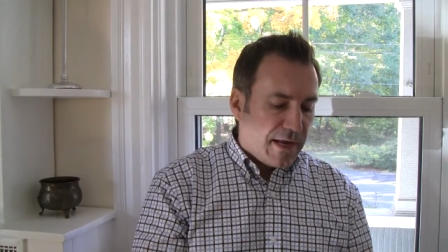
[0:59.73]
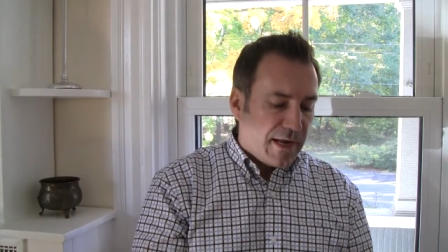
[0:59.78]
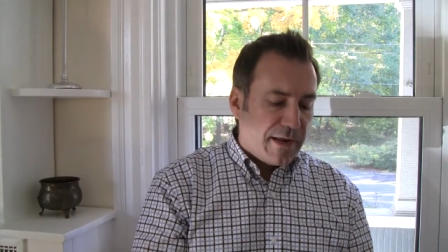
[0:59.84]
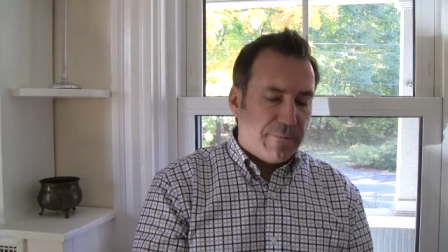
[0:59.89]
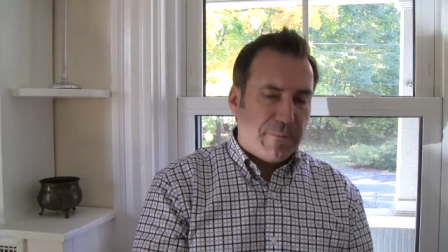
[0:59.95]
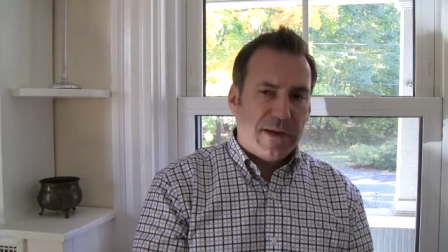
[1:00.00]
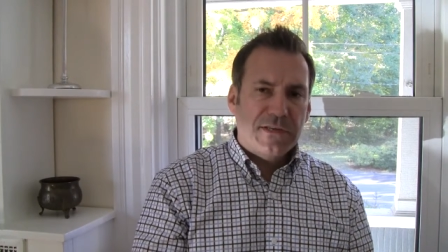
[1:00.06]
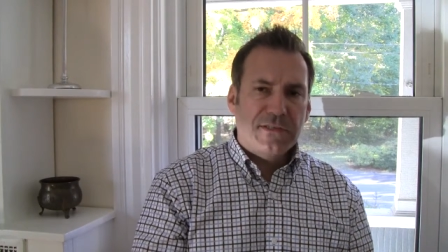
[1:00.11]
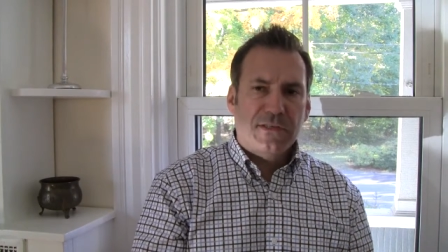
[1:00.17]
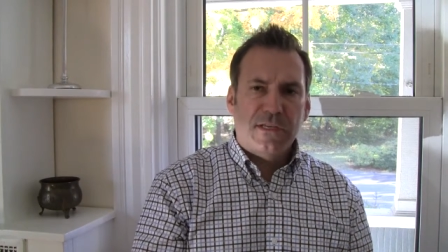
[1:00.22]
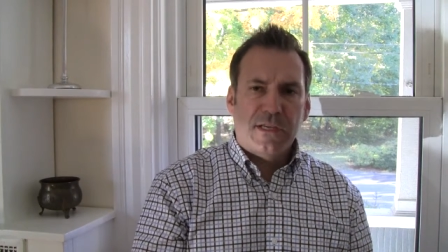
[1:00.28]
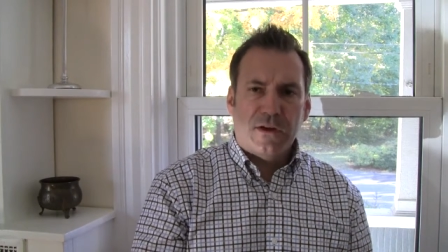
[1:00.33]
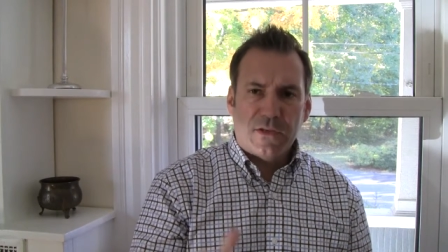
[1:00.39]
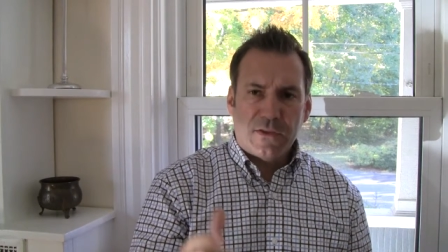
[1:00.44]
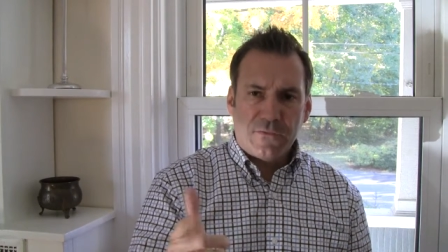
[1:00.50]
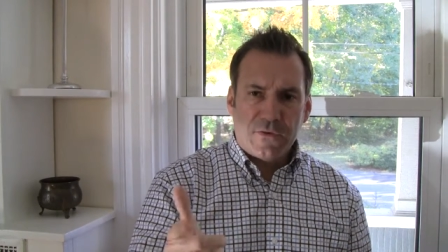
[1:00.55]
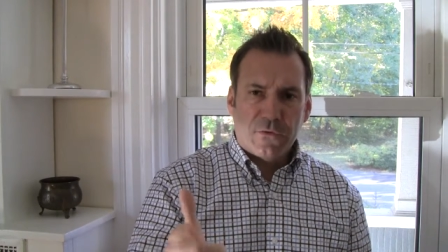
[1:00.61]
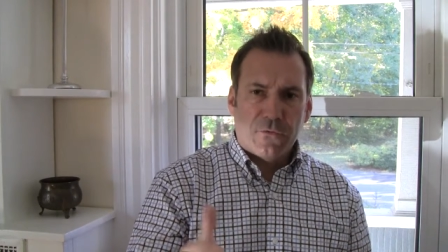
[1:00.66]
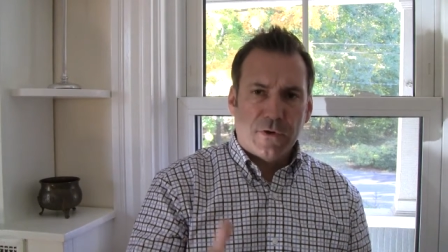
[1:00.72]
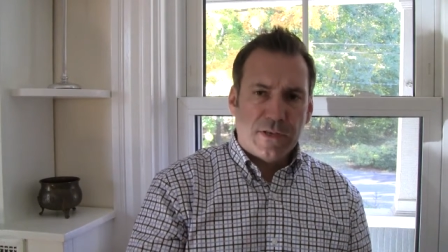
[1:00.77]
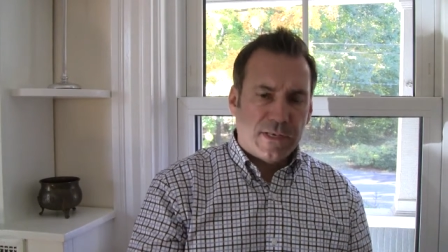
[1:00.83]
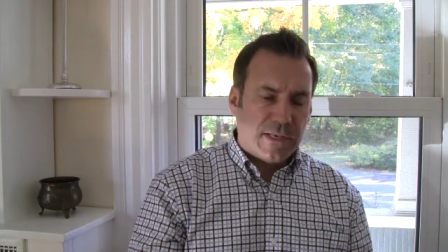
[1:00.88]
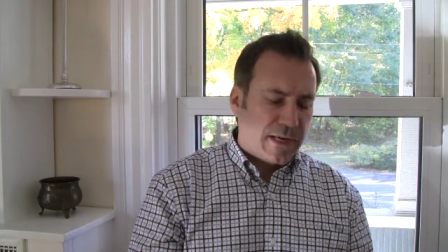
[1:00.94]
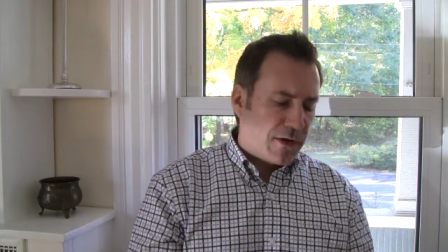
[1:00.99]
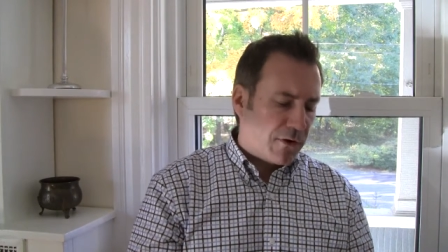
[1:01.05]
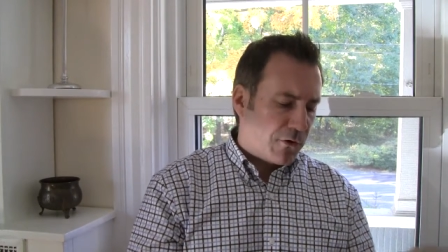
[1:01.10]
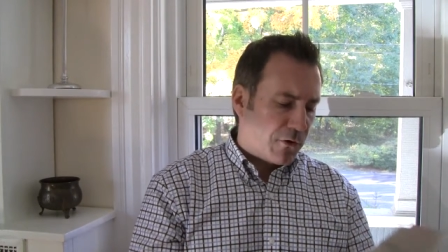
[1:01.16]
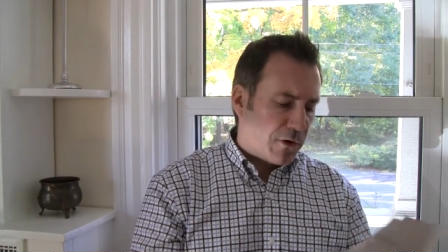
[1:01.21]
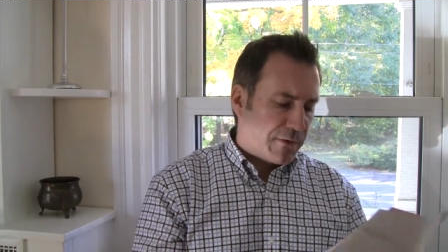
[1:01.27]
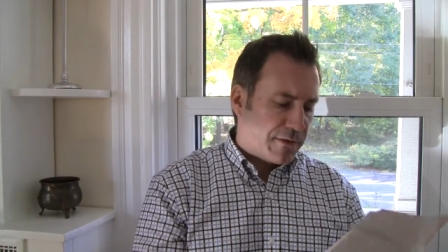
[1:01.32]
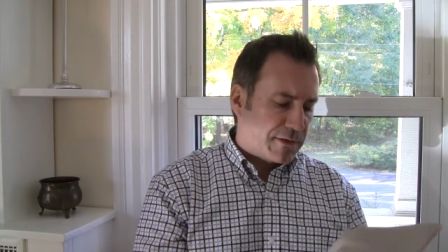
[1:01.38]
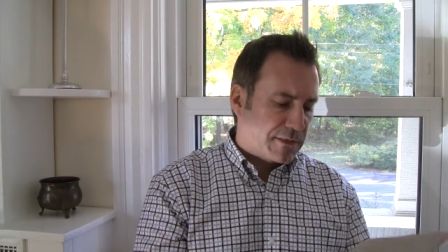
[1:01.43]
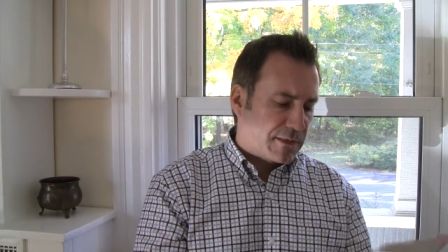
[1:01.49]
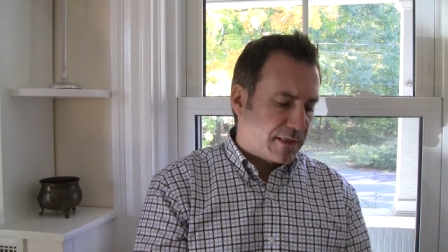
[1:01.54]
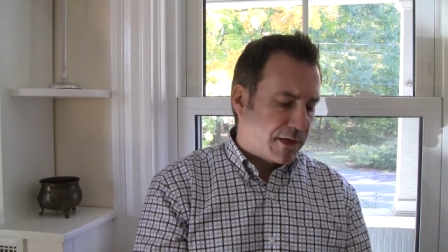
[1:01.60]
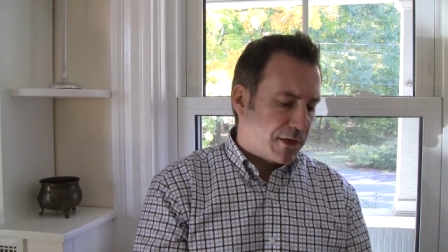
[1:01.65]
And basically, I'll give you a rundown on
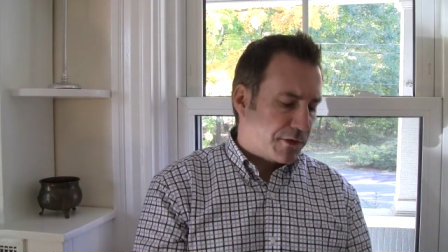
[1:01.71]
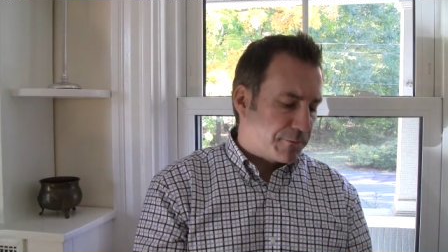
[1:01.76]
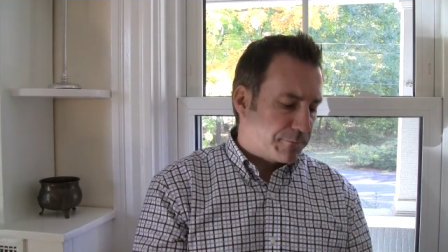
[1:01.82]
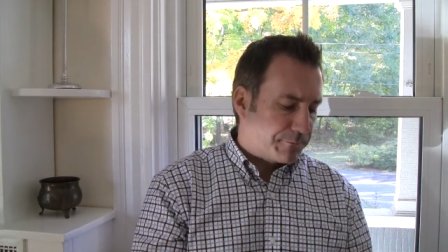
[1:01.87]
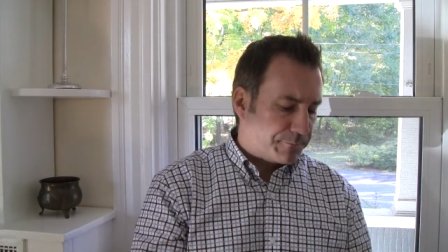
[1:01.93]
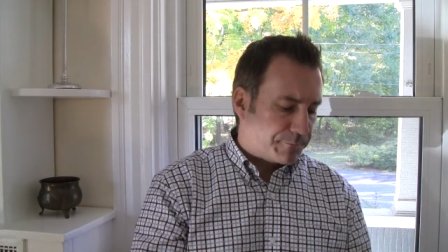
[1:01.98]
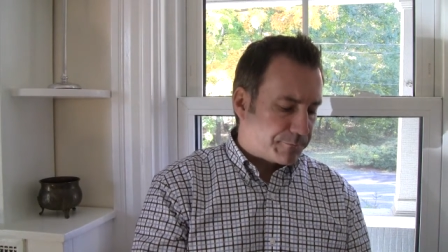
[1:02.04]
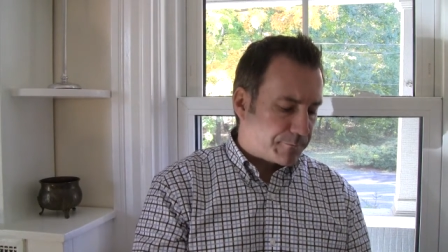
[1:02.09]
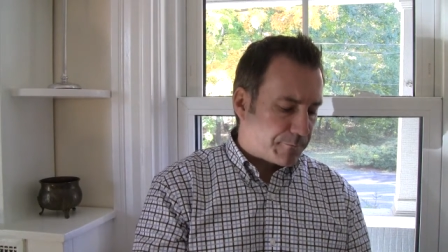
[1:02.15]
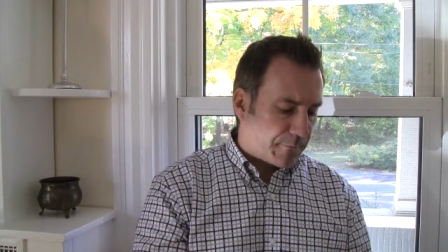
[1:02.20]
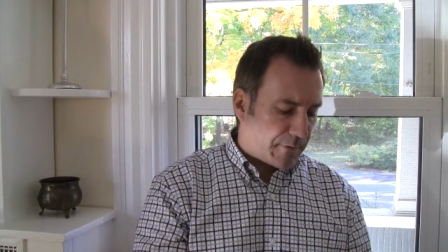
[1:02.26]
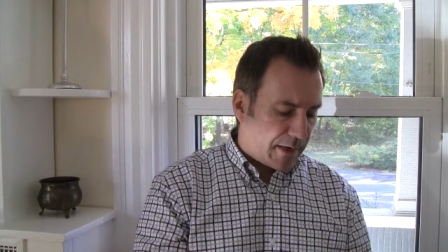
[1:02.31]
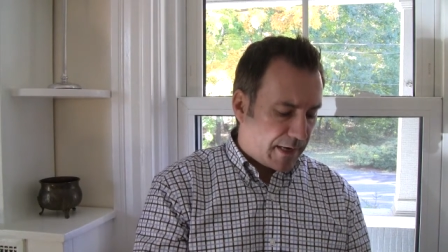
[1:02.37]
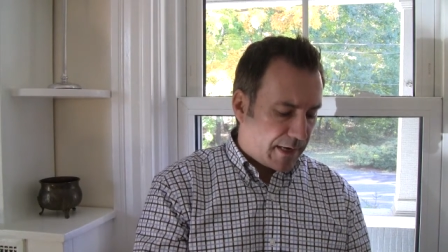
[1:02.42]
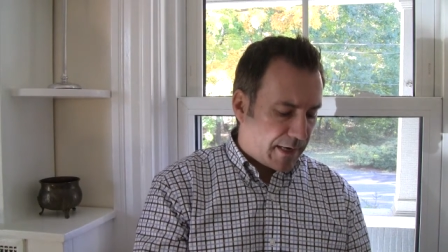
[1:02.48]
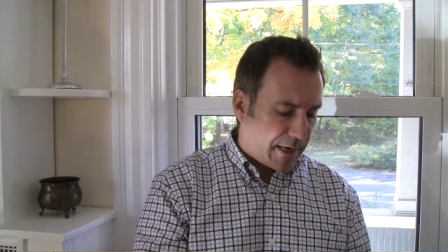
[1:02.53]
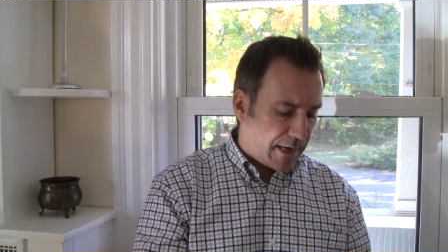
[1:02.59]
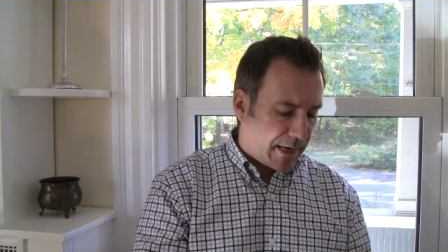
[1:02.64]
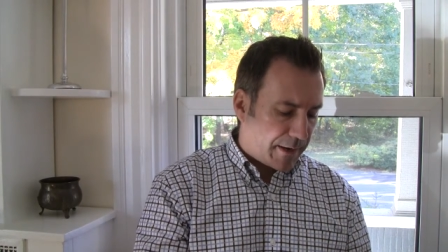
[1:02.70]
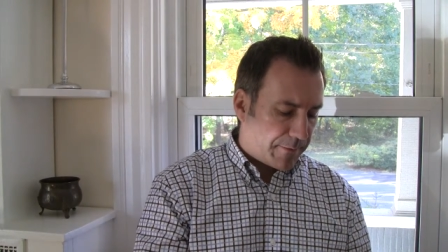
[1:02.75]
this letter, and